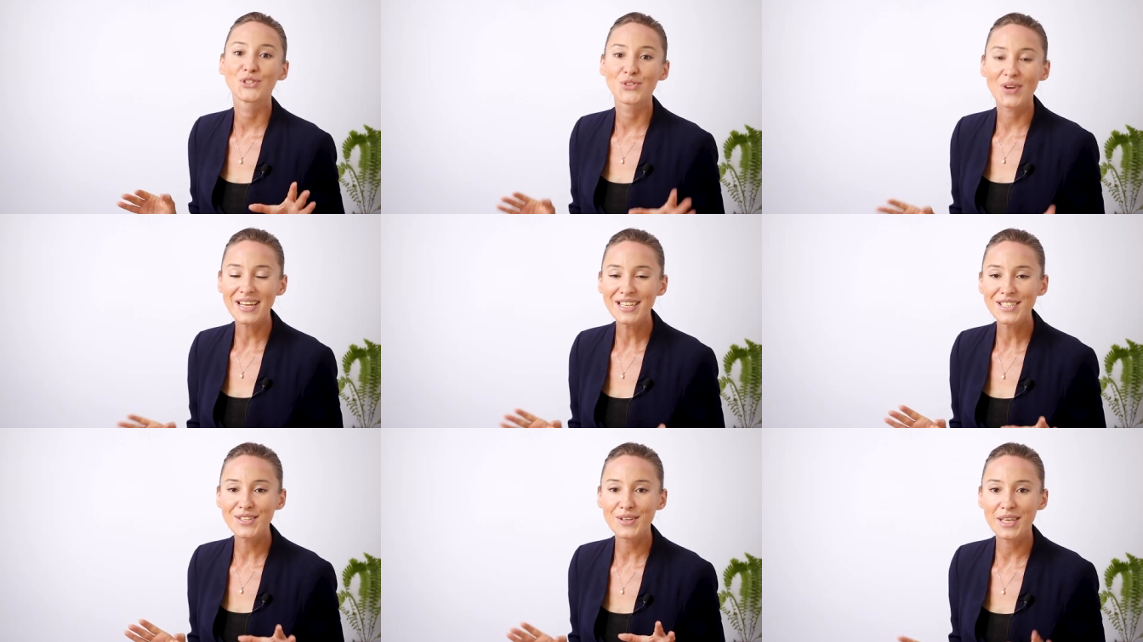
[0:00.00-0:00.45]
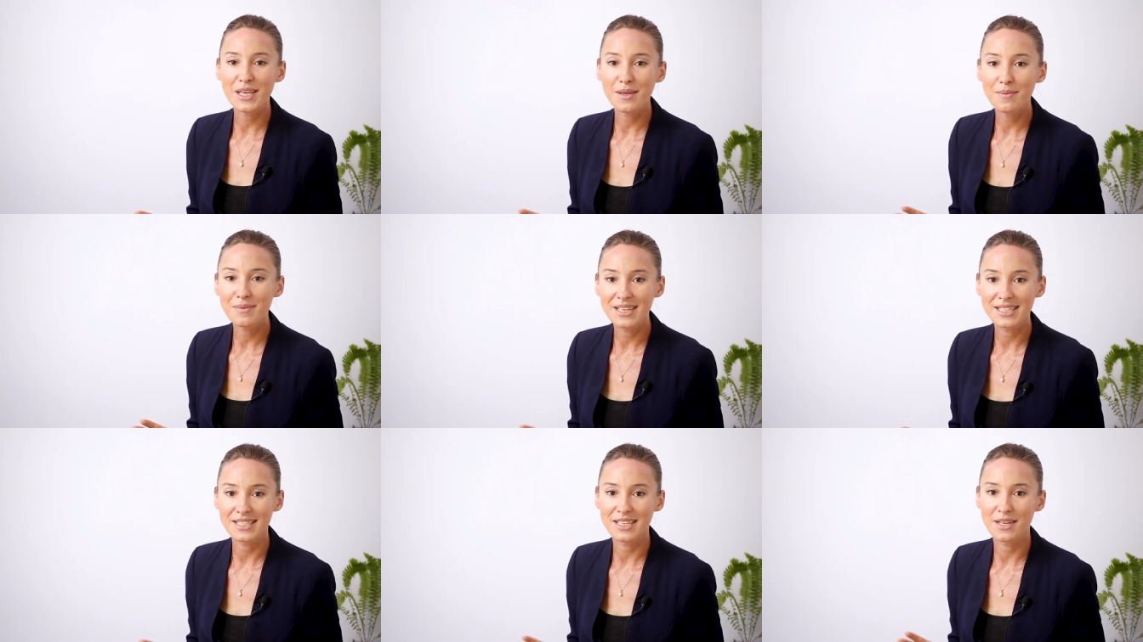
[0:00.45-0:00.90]
Try to
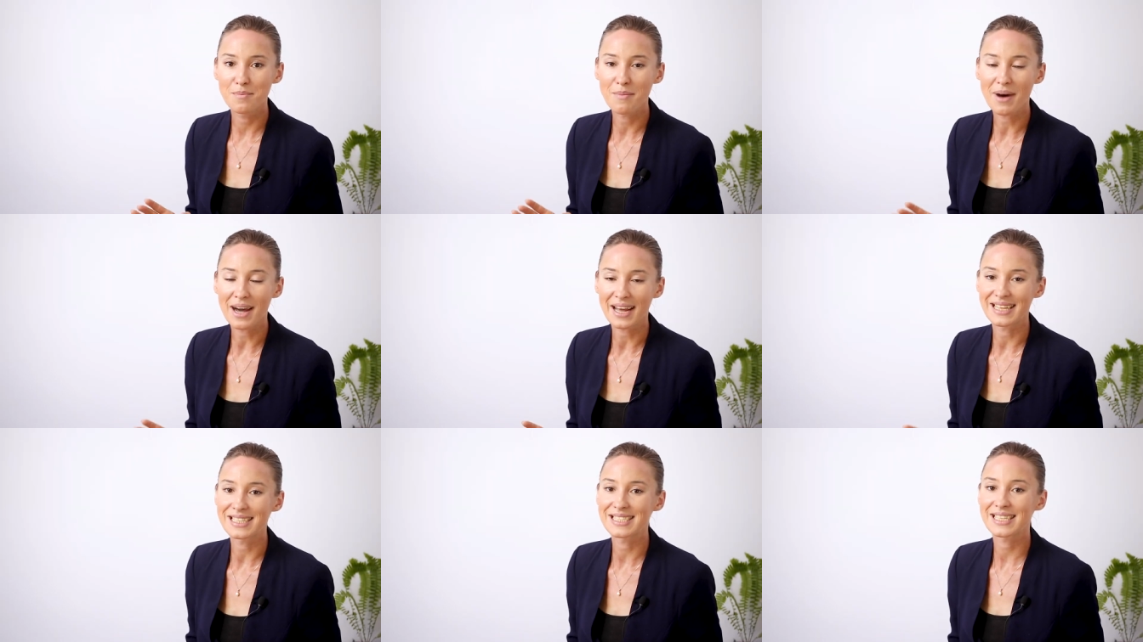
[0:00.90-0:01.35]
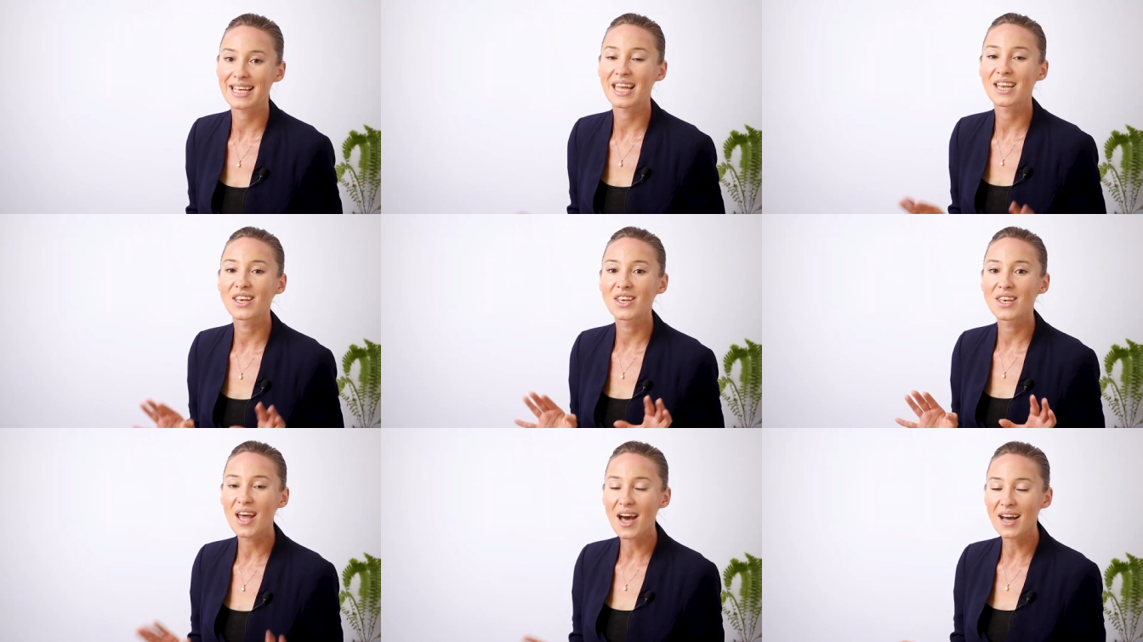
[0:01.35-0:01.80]
keep this in mind
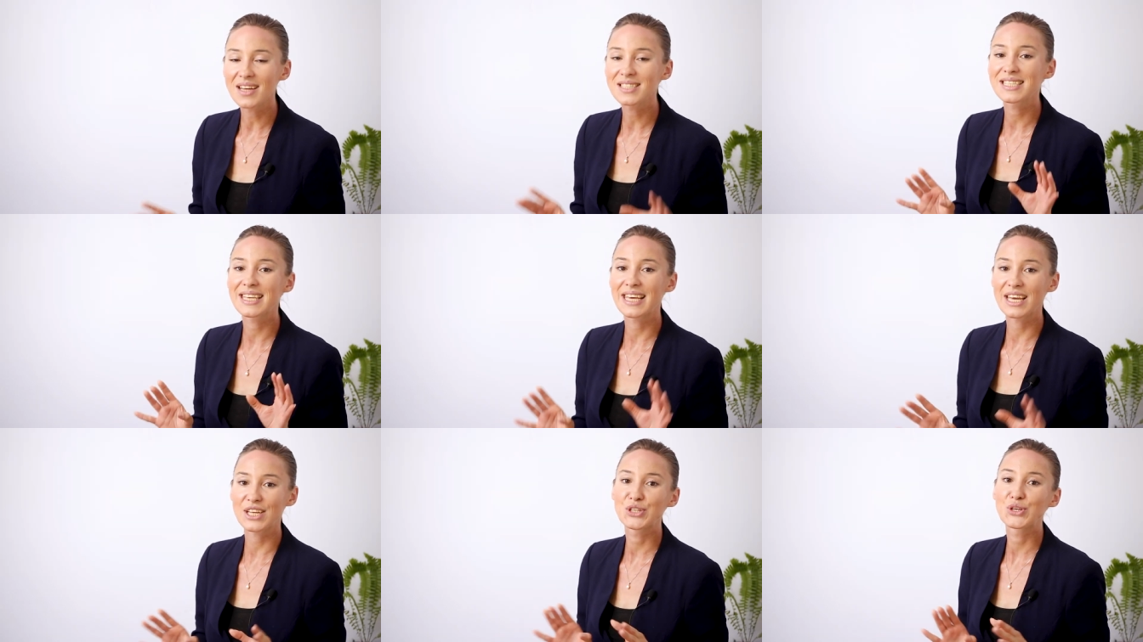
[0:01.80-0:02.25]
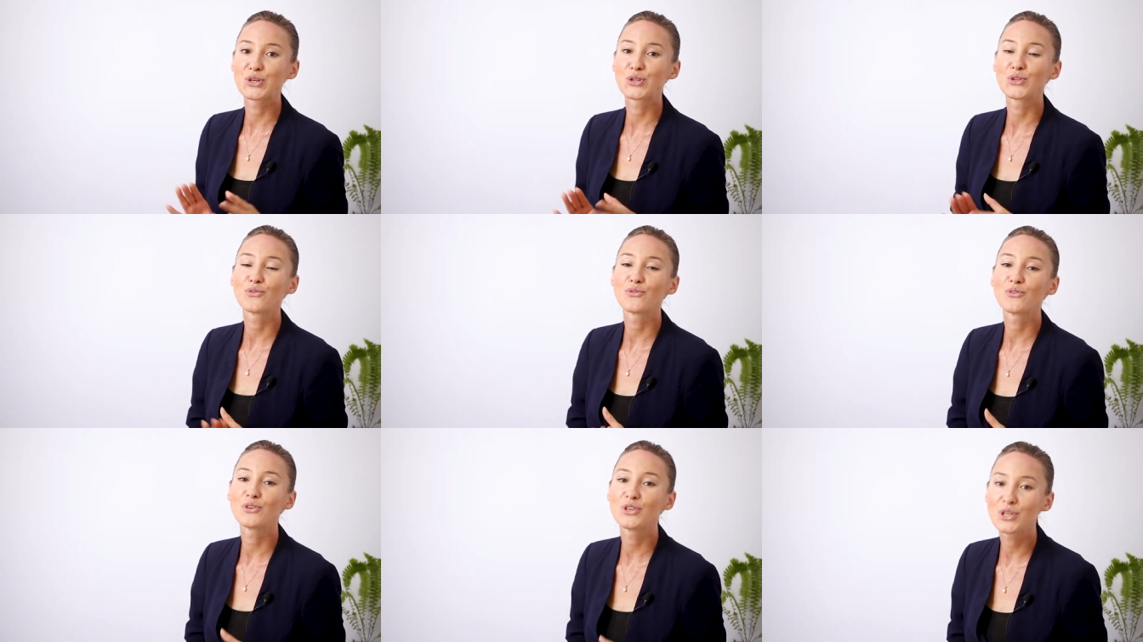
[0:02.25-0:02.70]
and not get
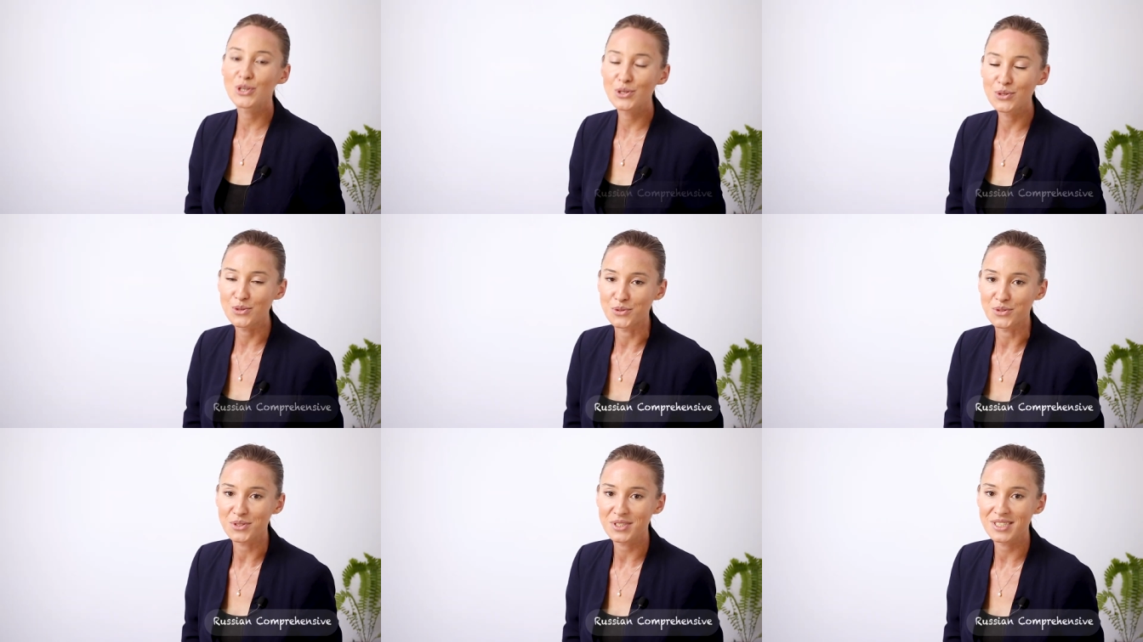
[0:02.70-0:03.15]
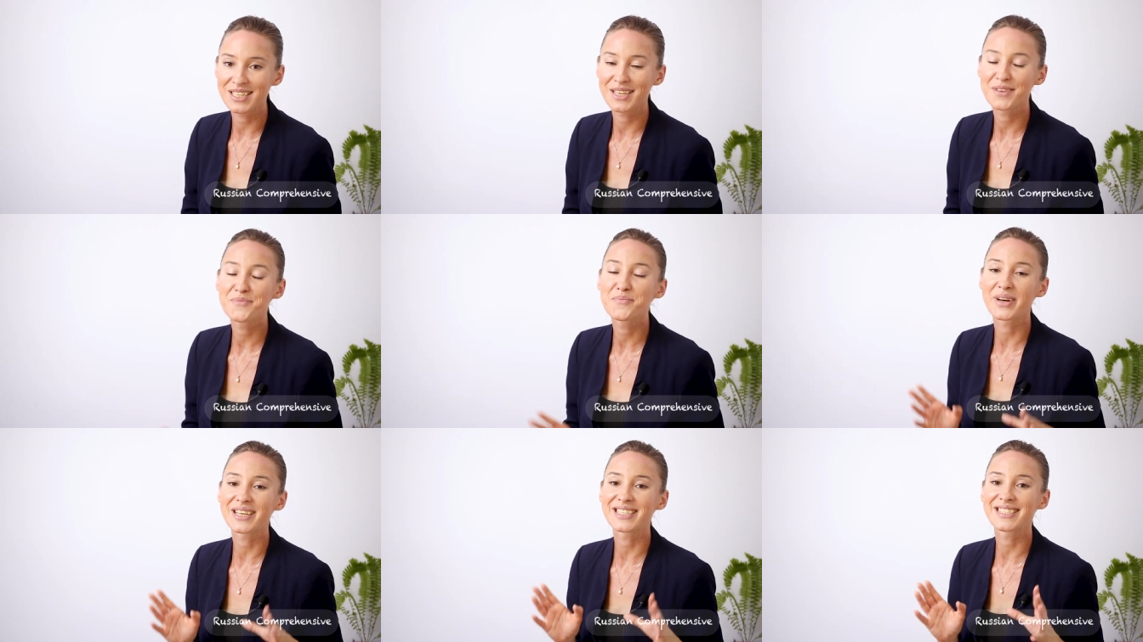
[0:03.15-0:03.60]
confused
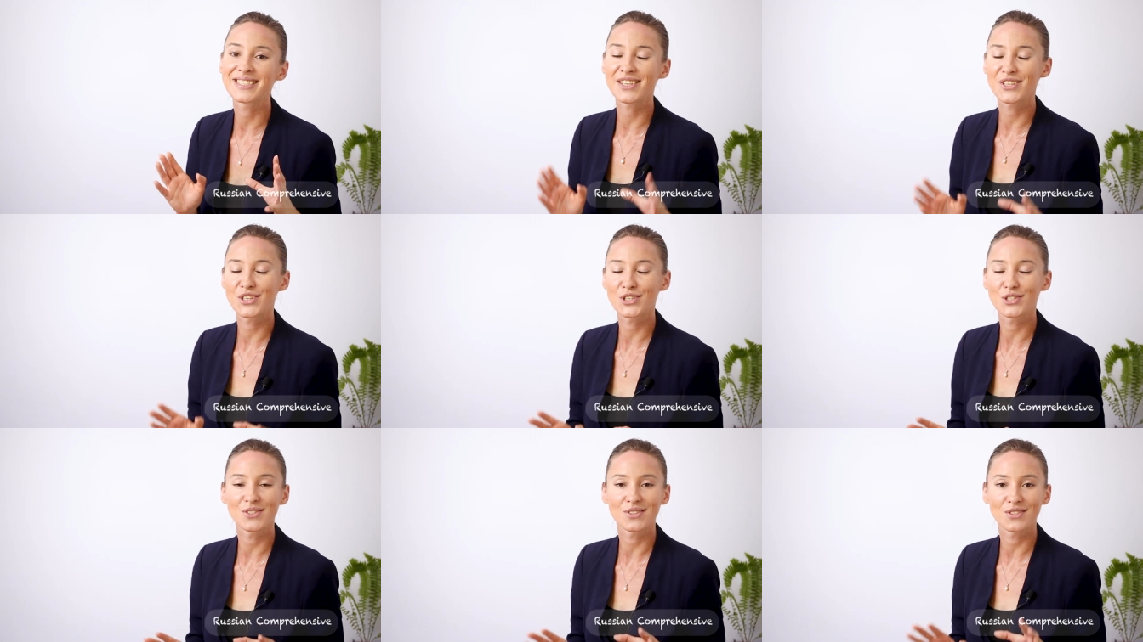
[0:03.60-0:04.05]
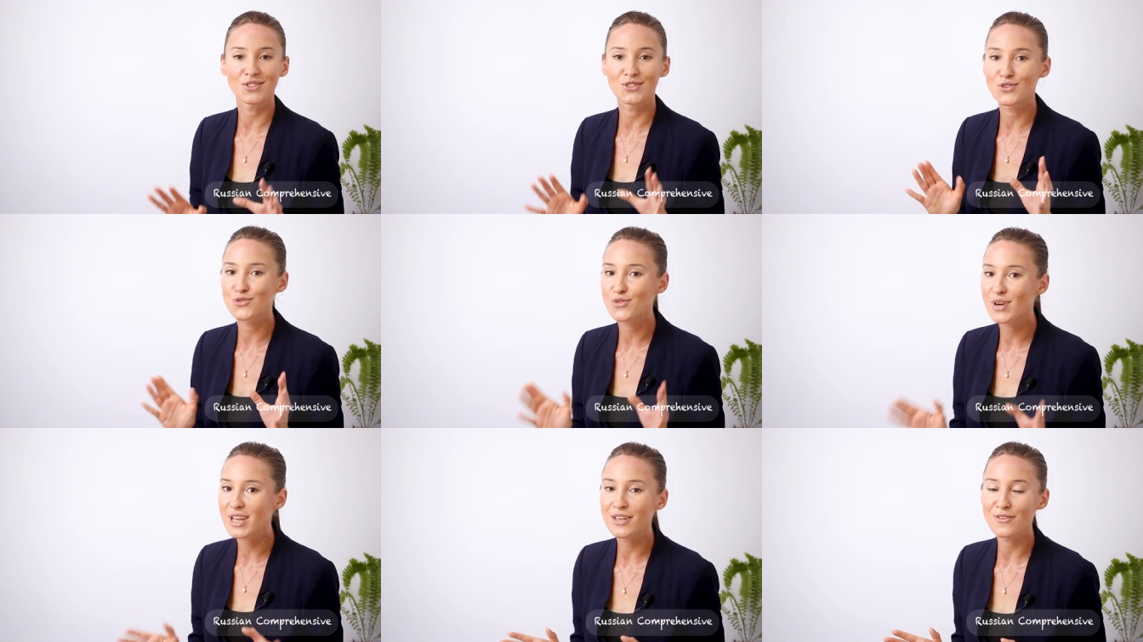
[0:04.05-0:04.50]
by such a
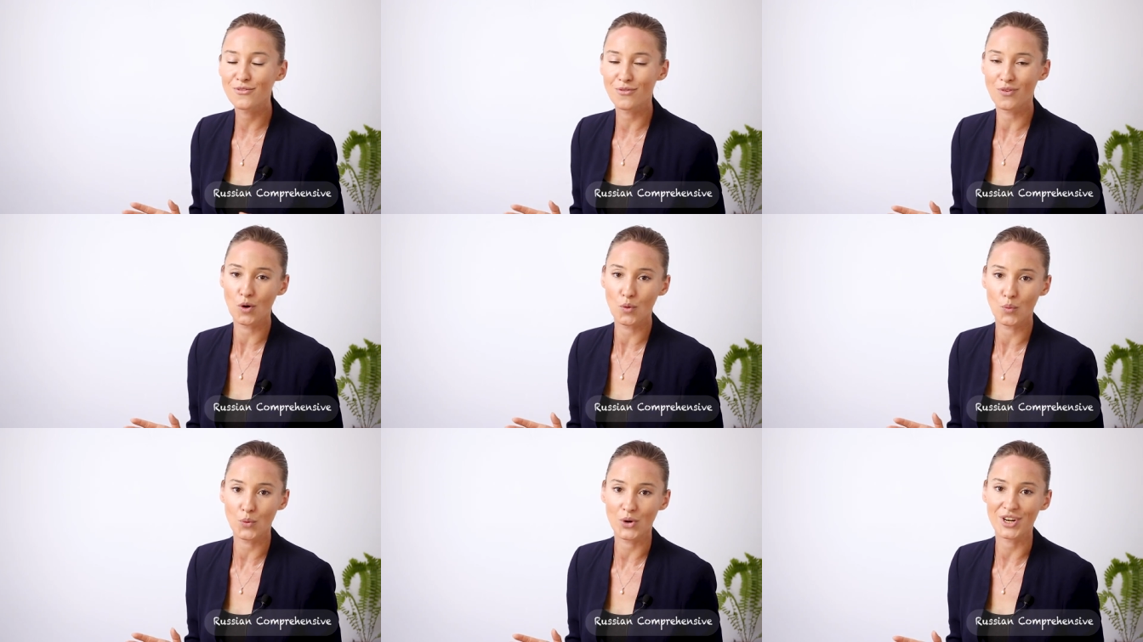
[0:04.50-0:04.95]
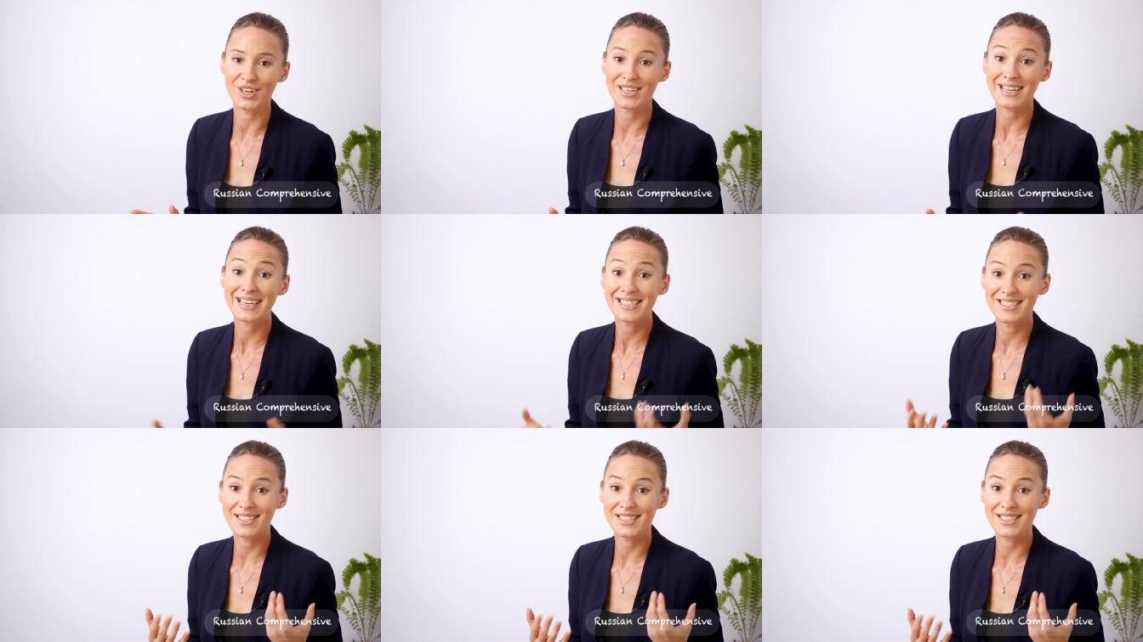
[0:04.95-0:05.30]
straightforward,